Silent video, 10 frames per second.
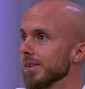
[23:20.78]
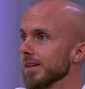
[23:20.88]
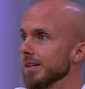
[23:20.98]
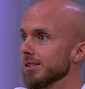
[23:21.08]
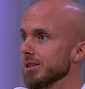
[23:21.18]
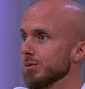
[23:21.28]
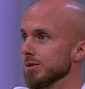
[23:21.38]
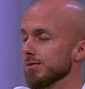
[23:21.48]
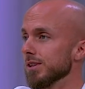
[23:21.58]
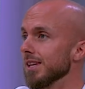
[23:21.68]
And she was
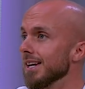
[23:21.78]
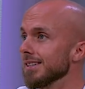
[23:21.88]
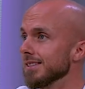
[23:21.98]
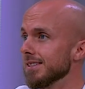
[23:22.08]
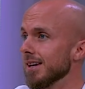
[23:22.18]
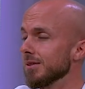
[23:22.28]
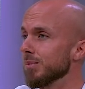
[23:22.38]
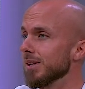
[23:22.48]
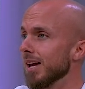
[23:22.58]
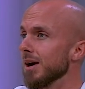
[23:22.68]
filleted to death, but
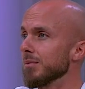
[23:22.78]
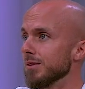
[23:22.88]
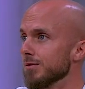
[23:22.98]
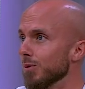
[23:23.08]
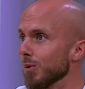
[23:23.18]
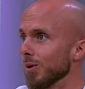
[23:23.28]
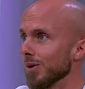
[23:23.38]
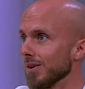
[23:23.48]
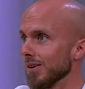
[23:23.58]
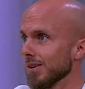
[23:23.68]
not before
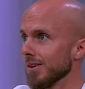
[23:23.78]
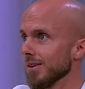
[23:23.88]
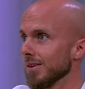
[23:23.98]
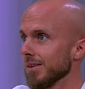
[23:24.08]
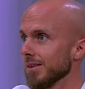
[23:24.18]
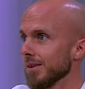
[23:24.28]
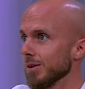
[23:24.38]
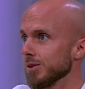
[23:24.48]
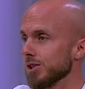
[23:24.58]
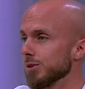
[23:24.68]
her
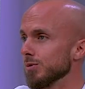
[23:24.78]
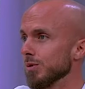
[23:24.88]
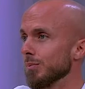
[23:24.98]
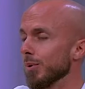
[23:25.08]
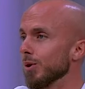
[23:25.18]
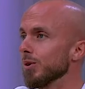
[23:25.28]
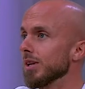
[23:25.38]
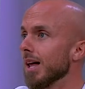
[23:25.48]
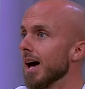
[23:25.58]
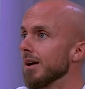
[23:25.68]
children were burned
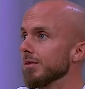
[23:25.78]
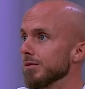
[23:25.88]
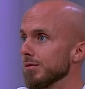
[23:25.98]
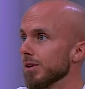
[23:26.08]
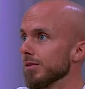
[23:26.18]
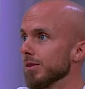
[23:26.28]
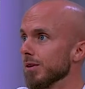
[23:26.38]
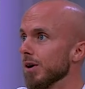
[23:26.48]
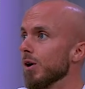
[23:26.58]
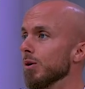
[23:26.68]
alive in front of her.
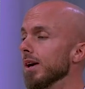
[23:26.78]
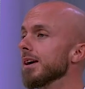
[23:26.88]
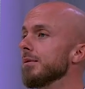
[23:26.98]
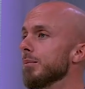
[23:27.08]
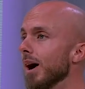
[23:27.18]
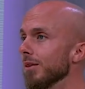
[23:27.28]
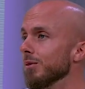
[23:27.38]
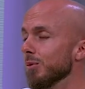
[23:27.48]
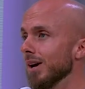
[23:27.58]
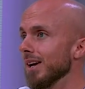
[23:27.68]
Oh, yeah. And by the
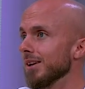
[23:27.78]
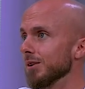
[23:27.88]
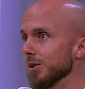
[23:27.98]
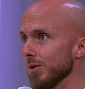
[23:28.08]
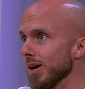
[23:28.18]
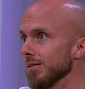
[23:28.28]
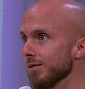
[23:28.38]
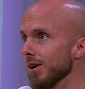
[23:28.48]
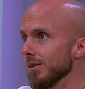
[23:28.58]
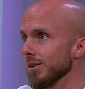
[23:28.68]
way, your
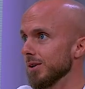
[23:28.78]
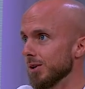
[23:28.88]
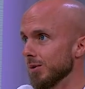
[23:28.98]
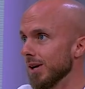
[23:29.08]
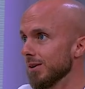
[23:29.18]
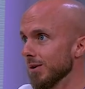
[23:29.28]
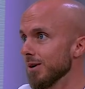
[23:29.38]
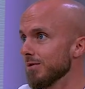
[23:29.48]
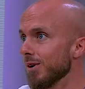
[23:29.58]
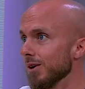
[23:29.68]
grandfather, your
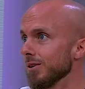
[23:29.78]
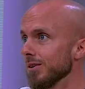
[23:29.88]
great-grandfather,